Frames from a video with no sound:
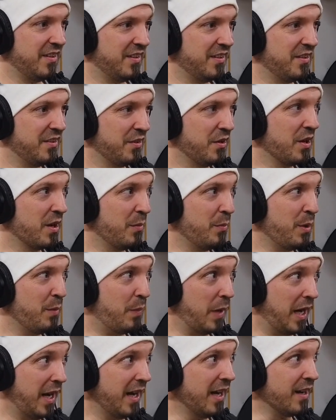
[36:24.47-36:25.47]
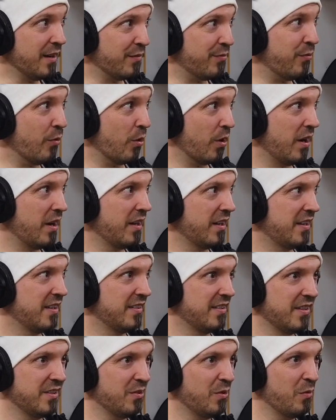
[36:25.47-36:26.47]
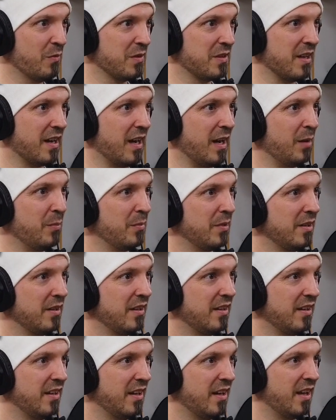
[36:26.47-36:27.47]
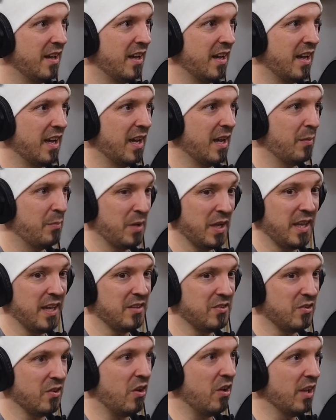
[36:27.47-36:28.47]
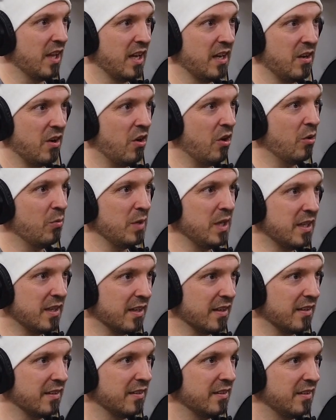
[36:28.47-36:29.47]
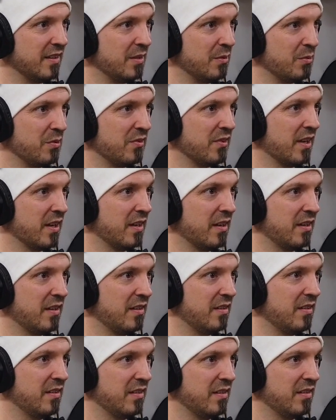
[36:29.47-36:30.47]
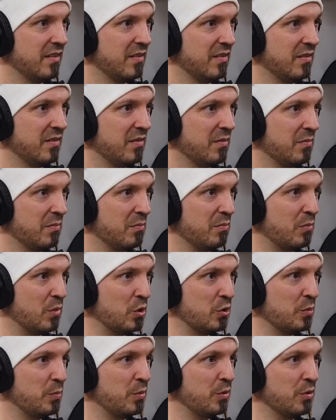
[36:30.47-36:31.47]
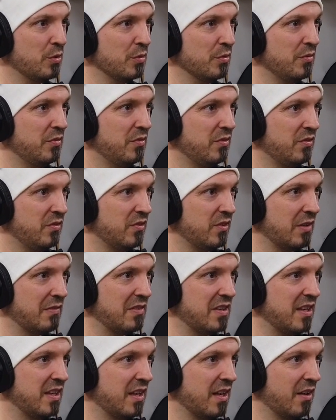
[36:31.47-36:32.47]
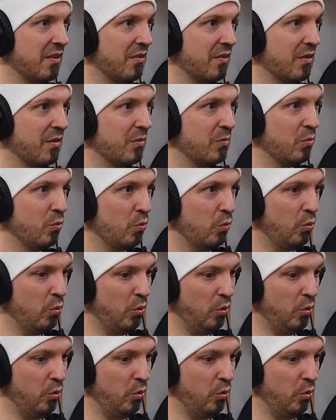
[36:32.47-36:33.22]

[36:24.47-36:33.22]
you're going to be paying for it because that's overtime. But that's all weekend. It was like multiple 17-hour.